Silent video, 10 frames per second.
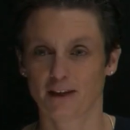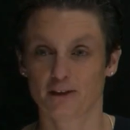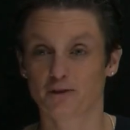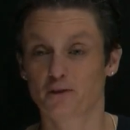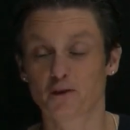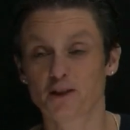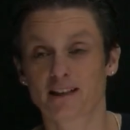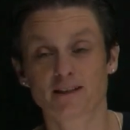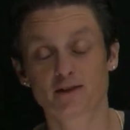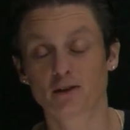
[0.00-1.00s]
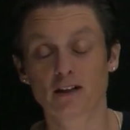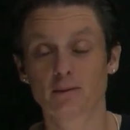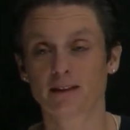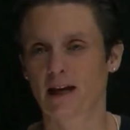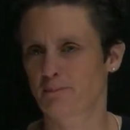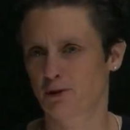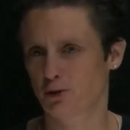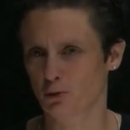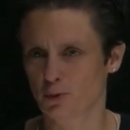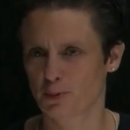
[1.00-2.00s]
So first let's talk about
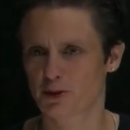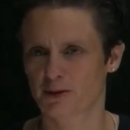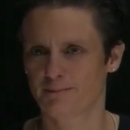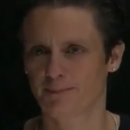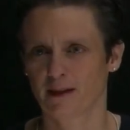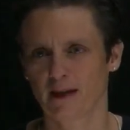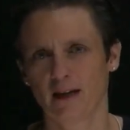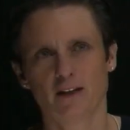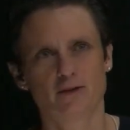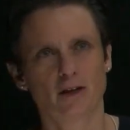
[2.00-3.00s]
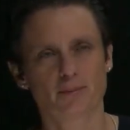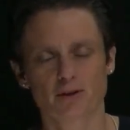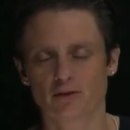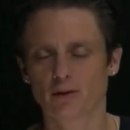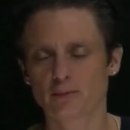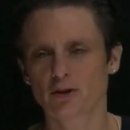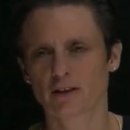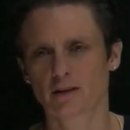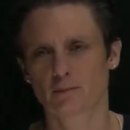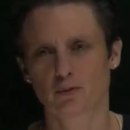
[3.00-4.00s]
absorption. So absorption
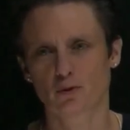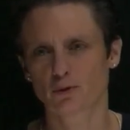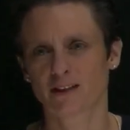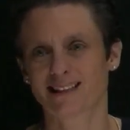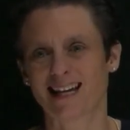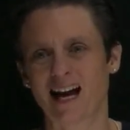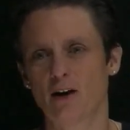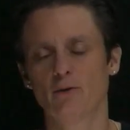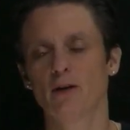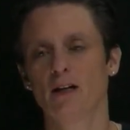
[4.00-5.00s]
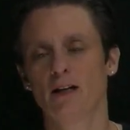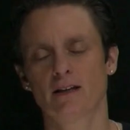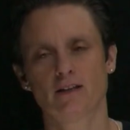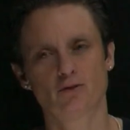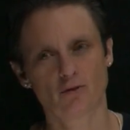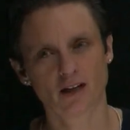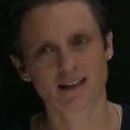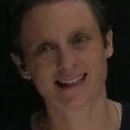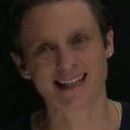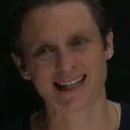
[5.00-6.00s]
is a process how the
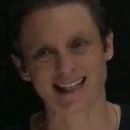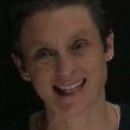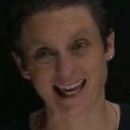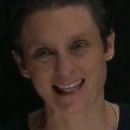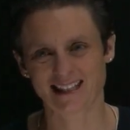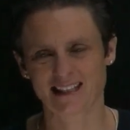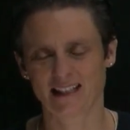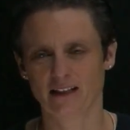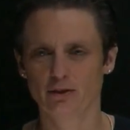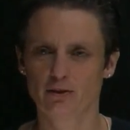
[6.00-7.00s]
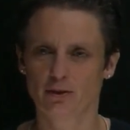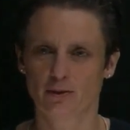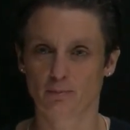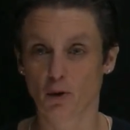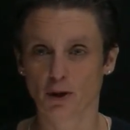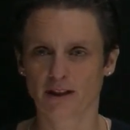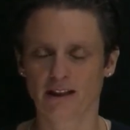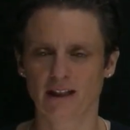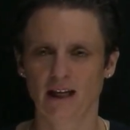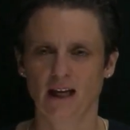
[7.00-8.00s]
drug gets into the
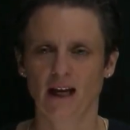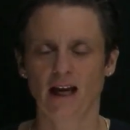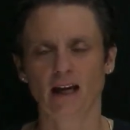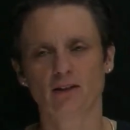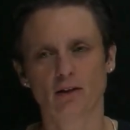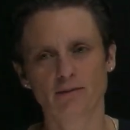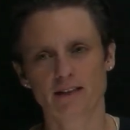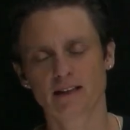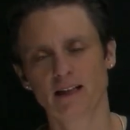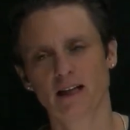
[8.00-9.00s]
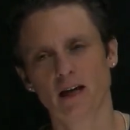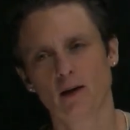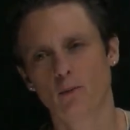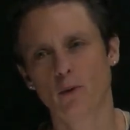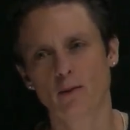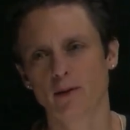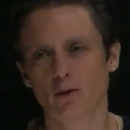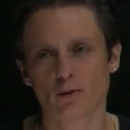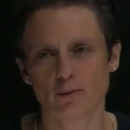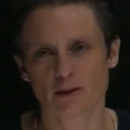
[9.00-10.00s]
body. And obviously where we
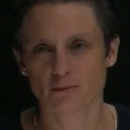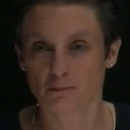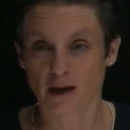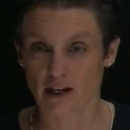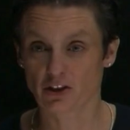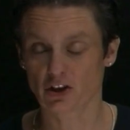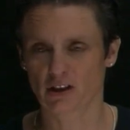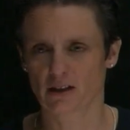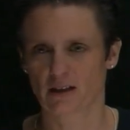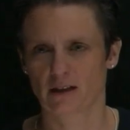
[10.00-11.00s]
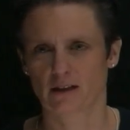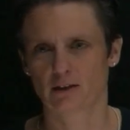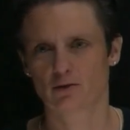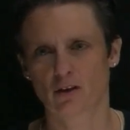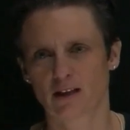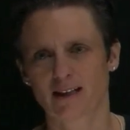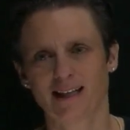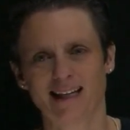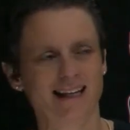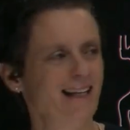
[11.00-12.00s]
always measure the drug
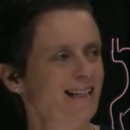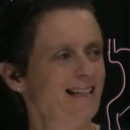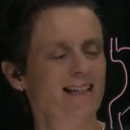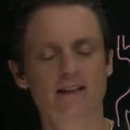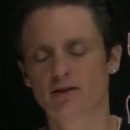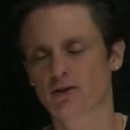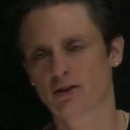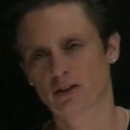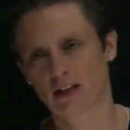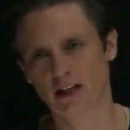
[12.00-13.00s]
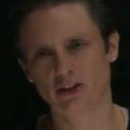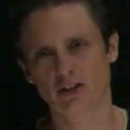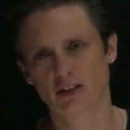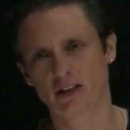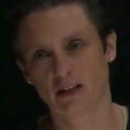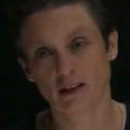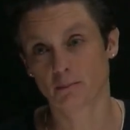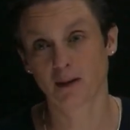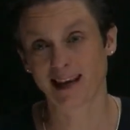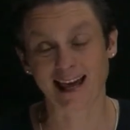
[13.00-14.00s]
is in the circulation, in the
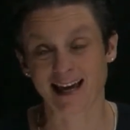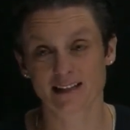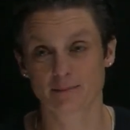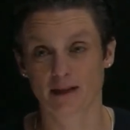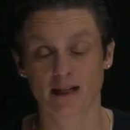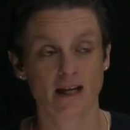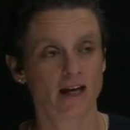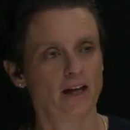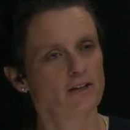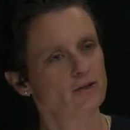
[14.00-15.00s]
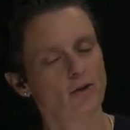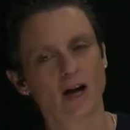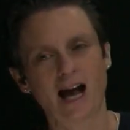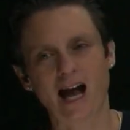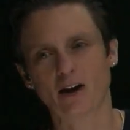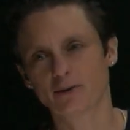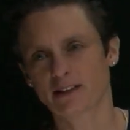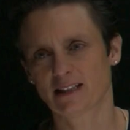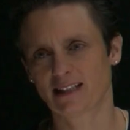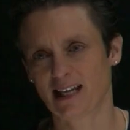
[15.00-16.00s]
plasma. So how
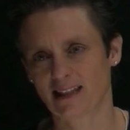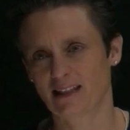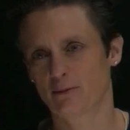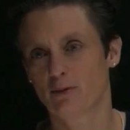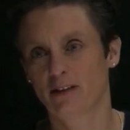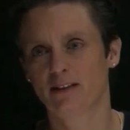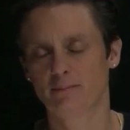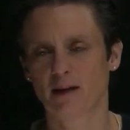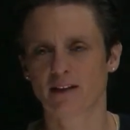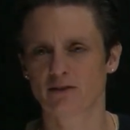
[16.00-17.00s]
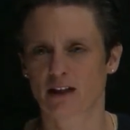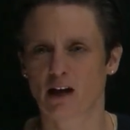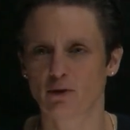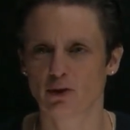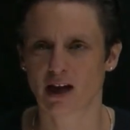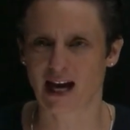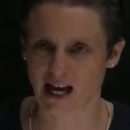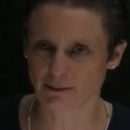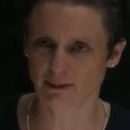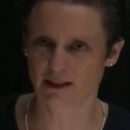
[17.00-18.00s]
does it get there? Well, it depends on how you
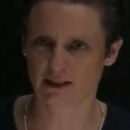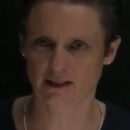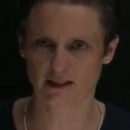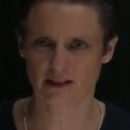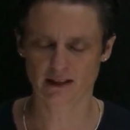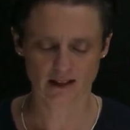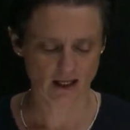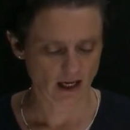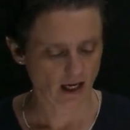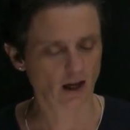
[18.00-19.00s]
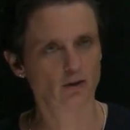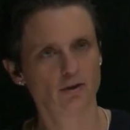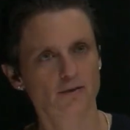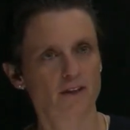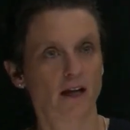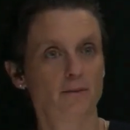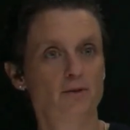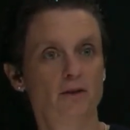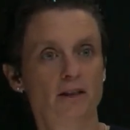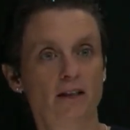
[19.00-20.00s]
administer it. A lot of times
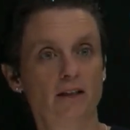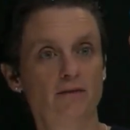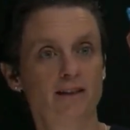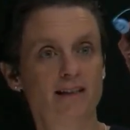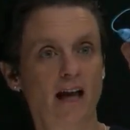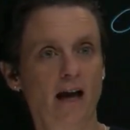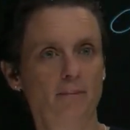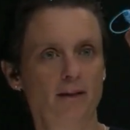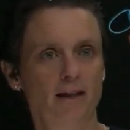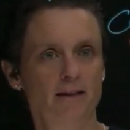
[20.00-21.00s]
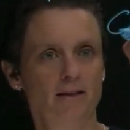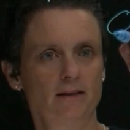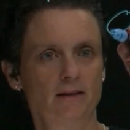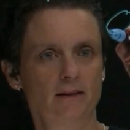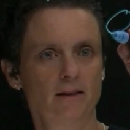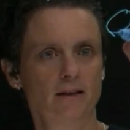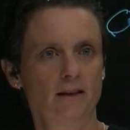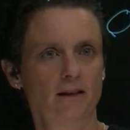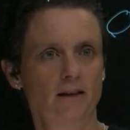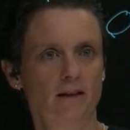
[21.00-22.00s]
you're going to give a tablet.
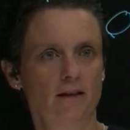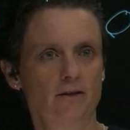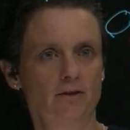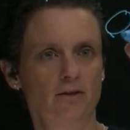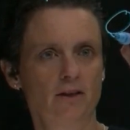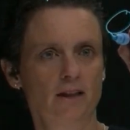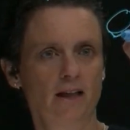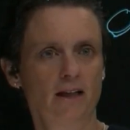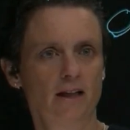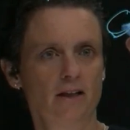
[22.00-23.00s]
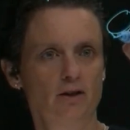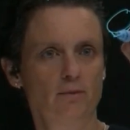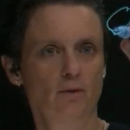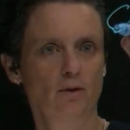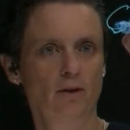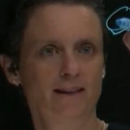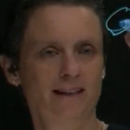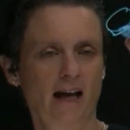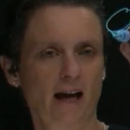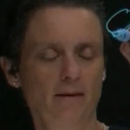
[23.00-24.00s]
So you're going to swallow a
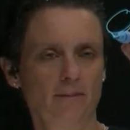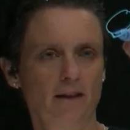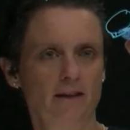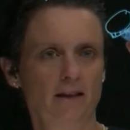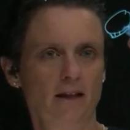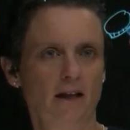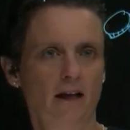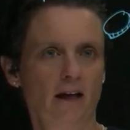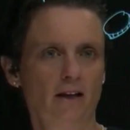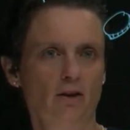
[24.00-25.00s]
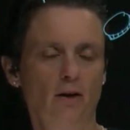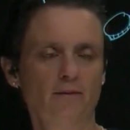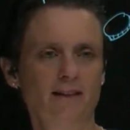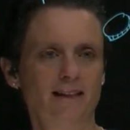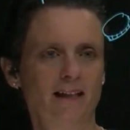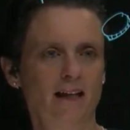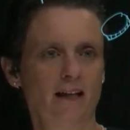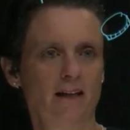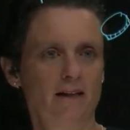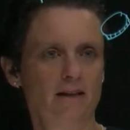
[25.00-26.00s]
tablet, and obviously
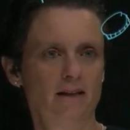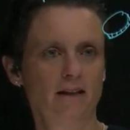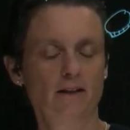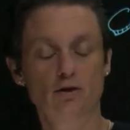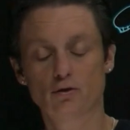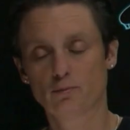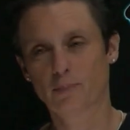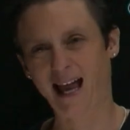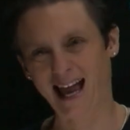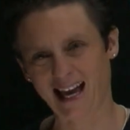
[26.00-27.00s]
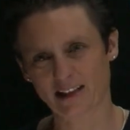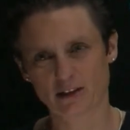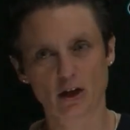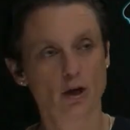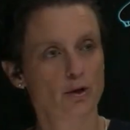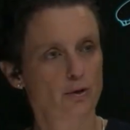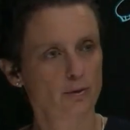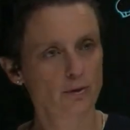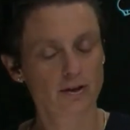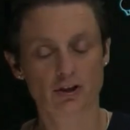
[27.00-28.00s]
this needs to pass
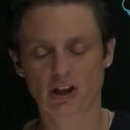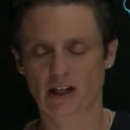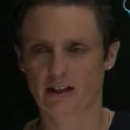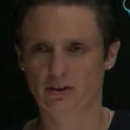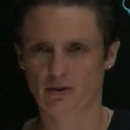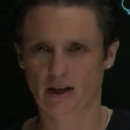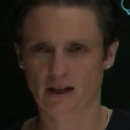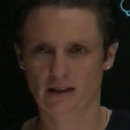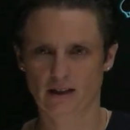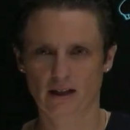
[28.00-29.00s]
through the GI tract.